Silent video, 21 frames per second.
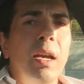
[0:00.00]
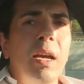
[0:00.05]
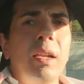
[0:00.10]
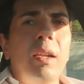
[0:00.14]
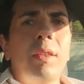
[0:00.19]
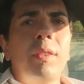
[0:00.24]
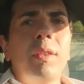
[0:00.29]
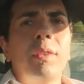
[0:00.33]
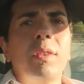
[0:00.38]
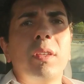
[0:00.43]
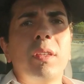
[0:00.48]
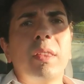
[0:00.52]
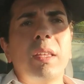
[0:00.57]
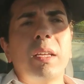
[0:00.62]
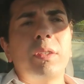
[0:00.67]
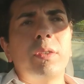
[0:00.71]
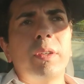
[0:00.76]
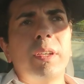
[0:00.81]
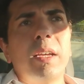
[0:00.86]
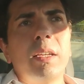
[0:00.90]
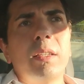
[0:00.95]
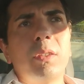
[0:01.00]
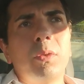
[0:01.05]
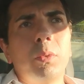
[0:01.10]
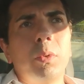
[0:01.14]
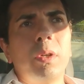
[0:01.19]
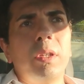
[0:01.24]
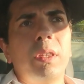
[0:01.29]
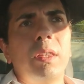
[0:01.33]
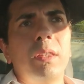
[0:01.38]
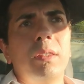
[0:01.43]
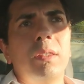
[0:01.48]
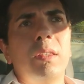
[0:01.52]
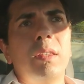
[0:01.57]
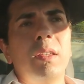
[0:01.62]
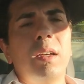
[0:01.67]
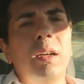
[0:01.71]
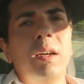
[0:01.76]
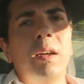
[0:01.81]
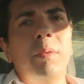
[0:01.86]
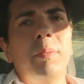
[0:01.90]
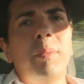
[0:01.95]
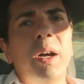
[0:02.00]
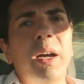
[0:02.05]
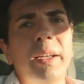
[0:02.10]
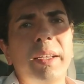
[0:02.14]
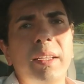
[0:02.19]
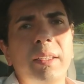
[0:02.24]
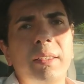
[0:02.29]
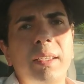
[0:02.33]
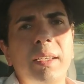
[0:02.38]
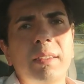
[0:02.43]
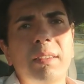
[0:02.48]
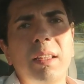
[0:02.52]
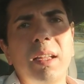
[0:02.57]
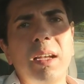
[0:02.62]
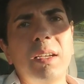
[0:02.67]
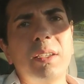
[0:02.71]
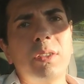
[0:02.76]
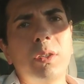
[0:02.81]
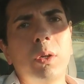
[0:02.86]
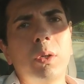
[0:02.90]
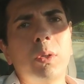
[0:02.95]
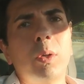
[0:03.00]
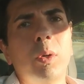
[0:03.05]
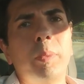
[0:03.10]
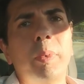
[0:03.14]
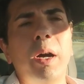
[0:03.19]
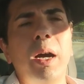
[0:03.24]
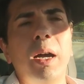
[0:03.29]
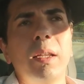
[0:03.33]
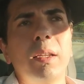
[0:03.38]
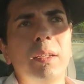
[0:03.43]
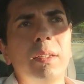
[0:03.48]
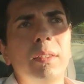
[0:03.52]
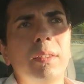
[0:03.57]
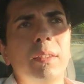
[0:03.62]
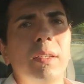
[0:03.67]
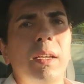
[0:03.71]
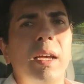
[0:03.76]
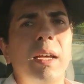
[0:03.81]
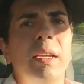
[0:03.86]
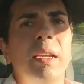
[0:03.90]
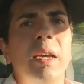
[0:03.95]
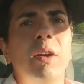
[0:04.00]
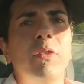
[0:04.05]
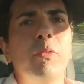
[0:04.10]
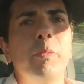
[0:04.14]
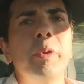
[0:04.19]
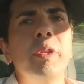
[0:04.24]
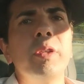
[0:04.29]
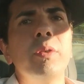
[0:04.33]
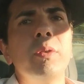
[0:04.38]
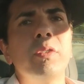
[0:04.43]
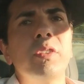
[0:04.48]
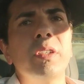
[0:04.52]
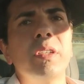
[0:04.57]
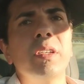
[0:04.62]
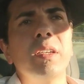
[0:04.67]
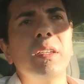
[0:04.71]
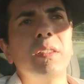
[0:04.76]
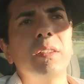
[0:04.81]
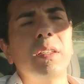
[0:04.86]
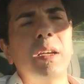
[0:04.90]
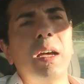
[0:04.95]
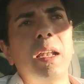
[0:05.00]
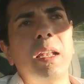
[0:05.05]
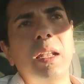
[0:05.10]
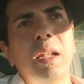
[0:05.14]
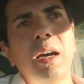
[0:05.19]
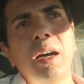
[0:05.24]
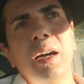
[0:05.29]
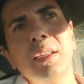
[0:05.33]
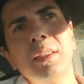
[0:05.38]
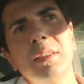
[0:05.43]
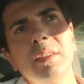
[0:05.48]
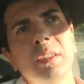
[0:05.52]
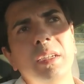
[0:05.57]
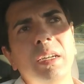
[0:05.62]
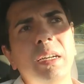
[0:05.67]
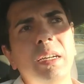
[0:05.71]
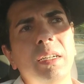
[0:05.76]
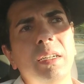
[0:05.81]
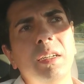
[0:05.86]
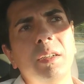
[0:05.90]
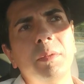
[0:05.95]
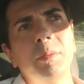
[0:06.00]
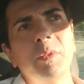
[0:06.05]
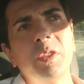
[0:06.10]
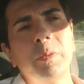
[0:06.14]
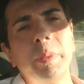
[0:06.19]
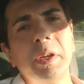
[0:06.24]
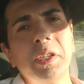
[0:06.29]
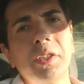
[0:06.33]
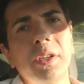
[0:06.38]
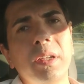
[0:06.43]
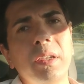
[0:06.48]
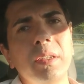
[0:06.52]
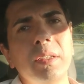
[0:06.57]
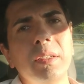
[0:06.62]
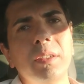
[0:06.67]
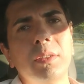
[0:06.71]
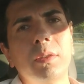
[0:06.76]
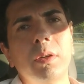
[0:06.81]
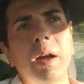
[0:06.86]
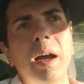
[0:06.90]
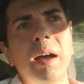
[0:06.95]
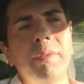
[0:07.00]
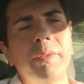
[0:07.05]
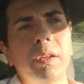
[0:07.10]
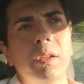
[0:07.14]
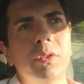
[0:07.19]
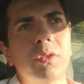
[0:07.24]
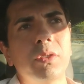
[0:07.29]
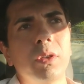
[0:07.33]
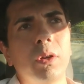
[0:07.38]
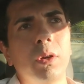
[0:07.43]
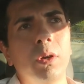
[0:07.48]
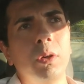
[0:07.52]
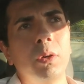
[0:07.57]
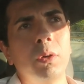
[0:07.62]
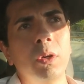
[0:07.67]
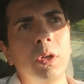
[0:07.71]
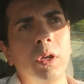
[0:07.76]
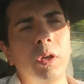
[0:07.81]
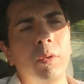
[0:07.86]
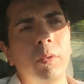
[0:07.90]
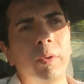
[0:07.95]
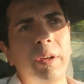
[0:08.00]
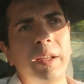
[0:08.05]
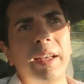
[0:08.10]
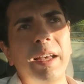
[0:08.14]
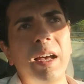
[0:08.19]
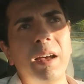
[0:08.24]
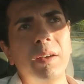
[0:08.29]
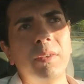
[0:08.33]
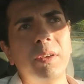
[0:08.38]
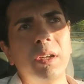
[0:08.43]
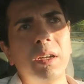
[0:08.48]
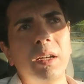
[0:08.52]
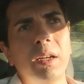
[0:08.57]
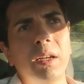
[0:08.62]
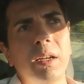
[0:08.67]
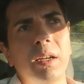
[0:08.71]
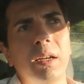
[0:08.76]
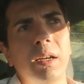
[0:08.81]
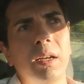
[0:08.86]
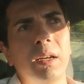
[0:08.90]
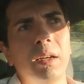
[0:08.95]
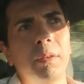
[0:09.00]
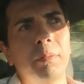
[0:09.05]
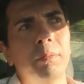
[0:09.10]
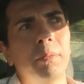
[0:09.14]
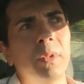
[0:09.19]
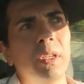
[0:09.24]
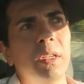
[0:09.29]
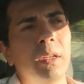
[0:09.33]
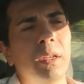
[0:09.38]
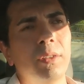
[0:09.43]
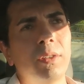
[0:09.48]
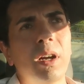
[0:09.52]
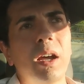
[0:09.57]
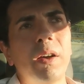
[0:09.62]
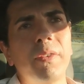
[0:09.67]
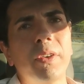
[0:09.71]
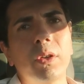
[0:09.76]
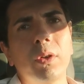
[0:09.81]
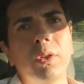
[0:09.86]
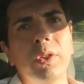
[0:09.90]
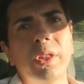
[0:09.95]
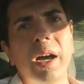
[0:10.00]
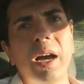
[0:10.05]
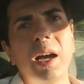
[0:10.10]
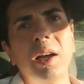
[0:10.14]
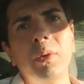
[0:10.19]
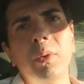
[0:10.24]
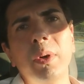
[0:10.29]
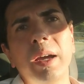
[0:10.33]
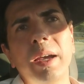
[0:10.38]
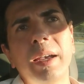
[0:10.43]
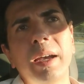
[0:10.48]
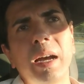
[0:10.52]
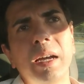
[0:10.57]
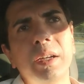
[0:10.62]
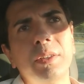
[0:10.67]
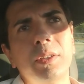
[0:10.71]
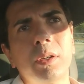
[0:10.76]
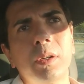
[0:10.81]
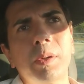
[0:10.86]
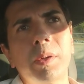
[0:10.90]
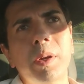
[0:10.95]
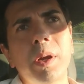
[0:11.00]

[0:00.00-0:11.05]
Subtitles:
another thing that you get with buying a Tesla is autopilot, and I've been using it a lot, especially in the traffic. So when I have a traffic on the highway, I turn